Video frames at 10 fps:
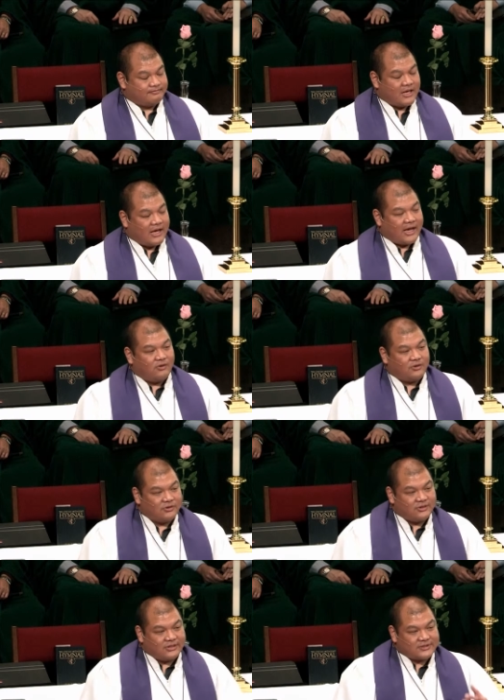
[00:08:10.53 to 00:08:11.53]
How
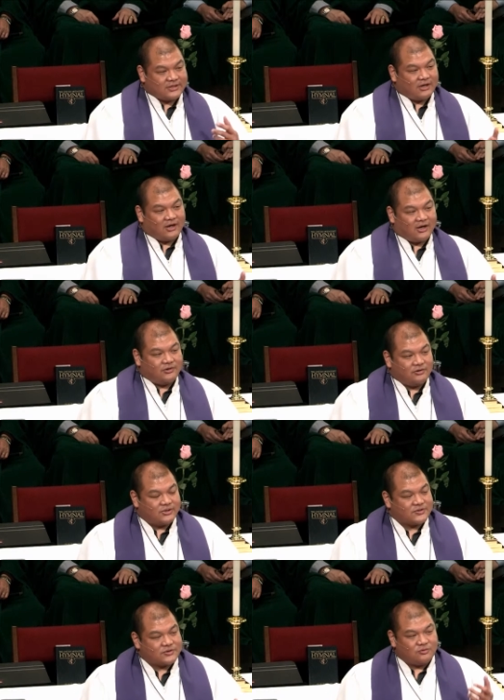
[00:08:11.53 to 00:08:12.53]
could this God, who
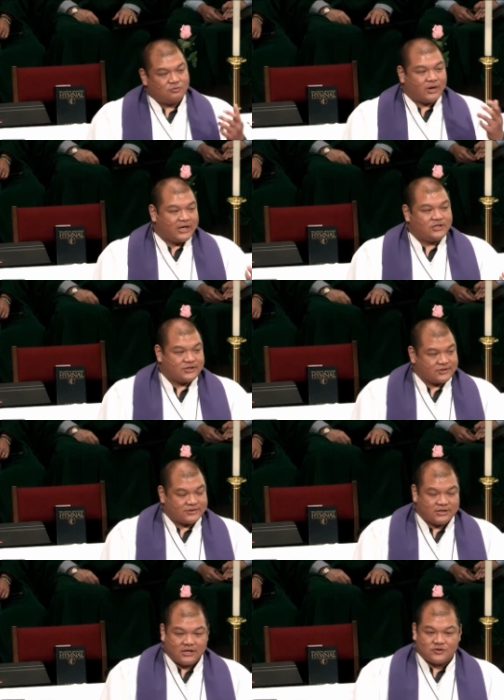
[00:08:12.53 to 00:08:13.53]
is so
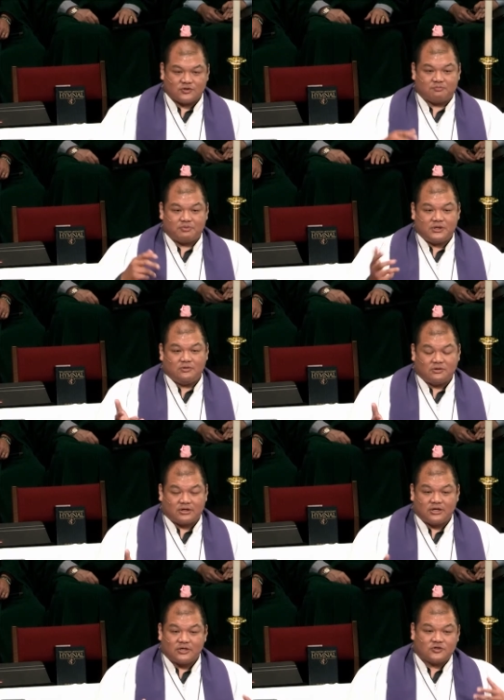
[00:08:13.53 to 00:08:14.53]
righteous, so
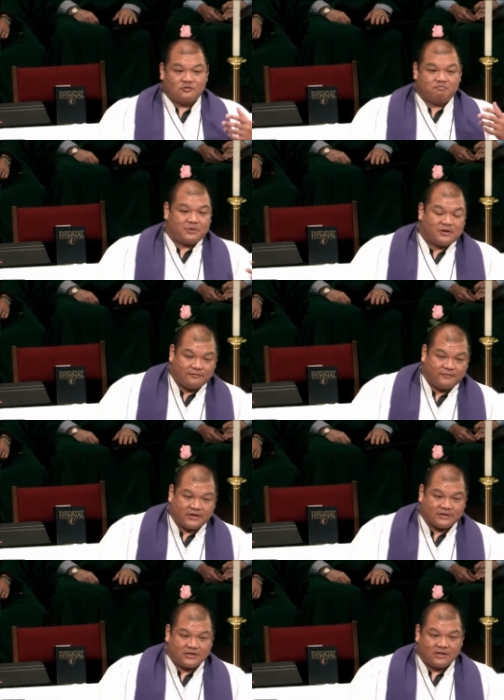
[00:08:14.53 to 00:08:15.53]
pure, so
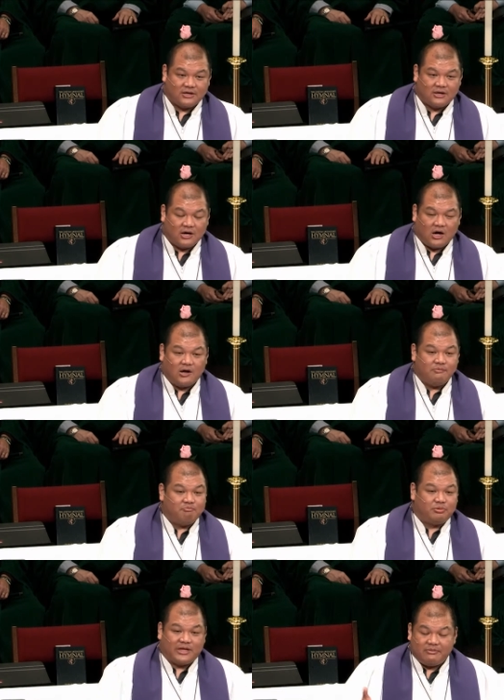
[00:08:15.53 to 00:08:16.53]
perfect,
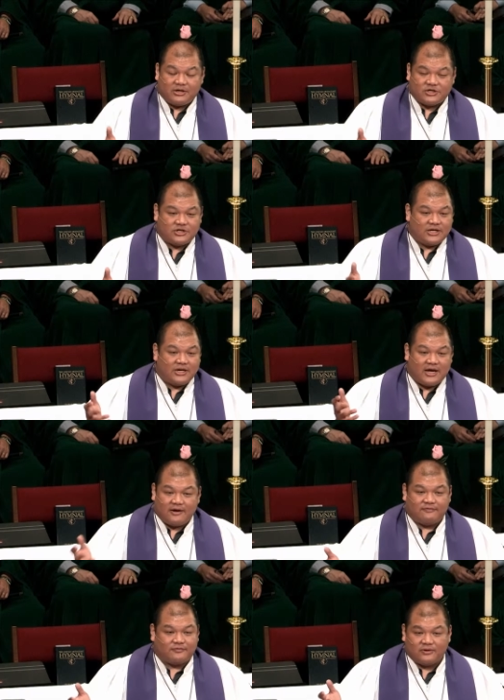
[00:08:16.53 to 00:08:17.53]
unblemished in
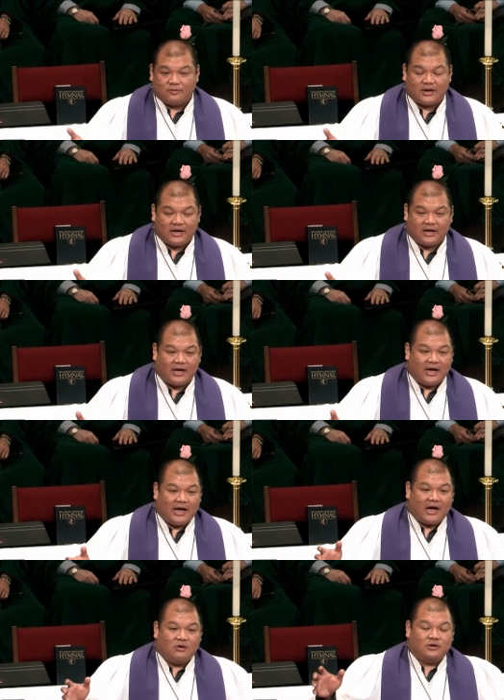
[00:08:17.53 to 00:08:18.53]
every way,
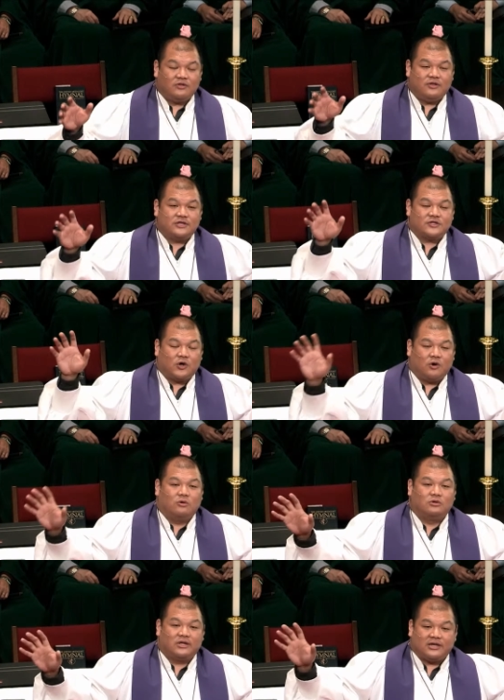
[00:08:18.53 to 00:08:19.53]
how could this
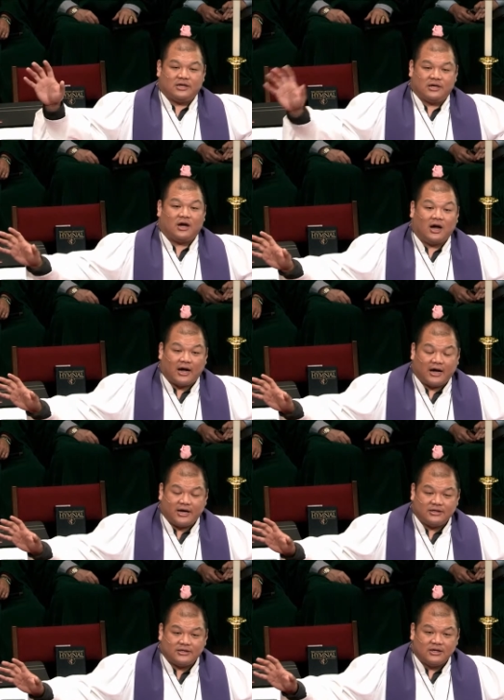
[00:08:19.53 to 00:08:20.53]
holy
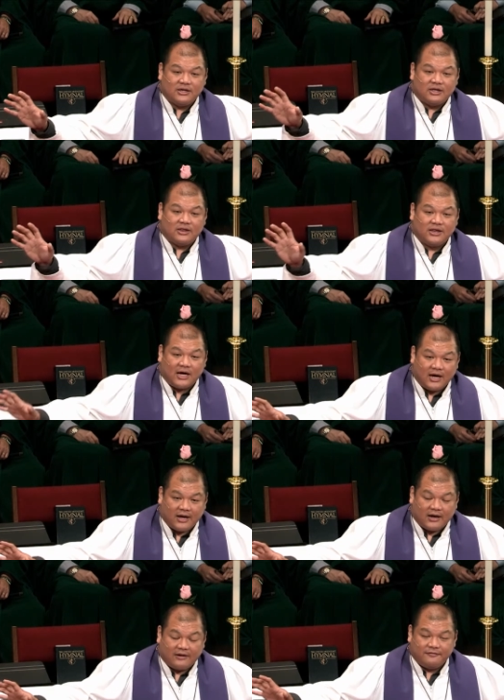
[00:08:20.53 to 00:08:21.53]
God
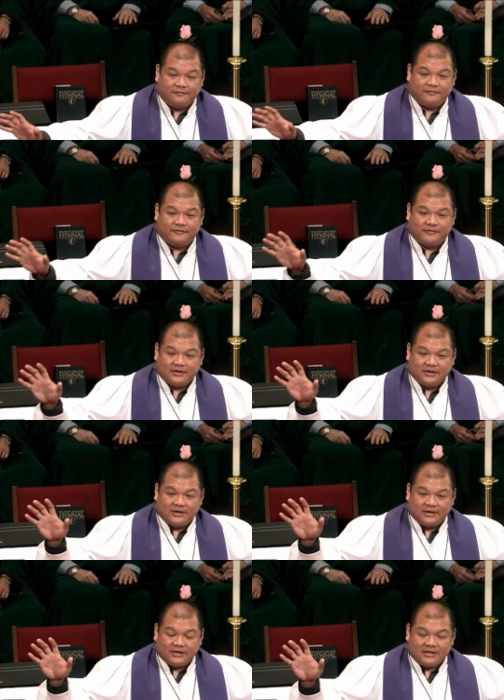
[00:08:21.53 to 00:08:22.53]
love
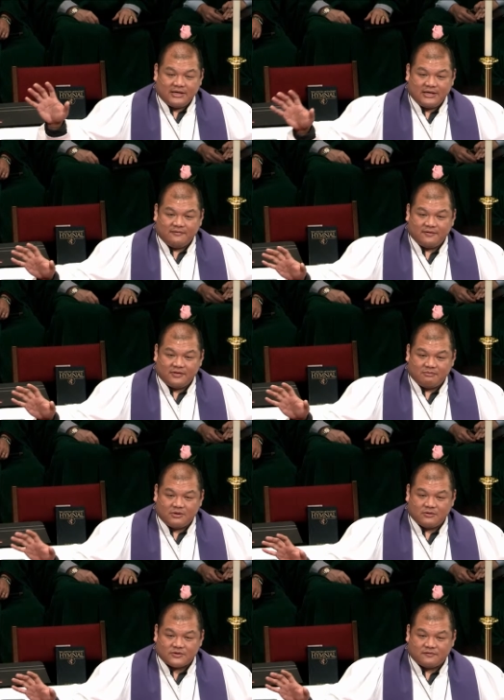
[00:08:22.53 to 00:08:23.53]
even the
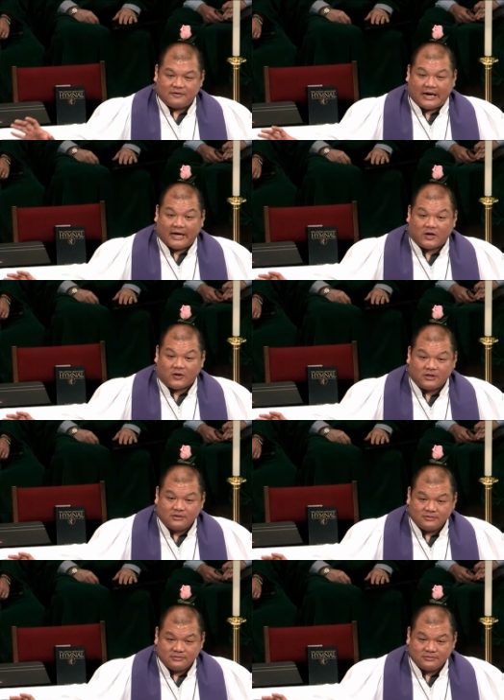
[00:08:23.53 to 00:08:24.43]
most vile,